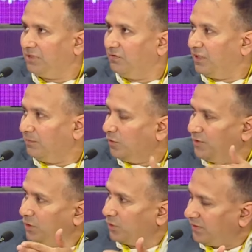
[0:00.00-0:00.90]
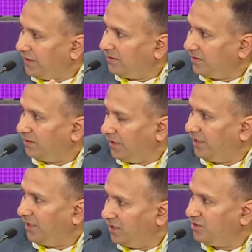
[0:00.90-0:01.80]
we are moving to a
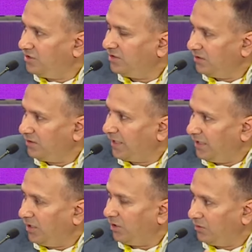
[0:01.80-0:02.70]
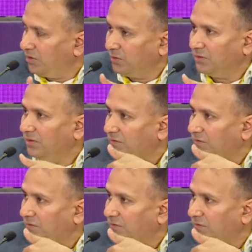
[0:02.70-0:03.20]
sensor-led age right now, you know,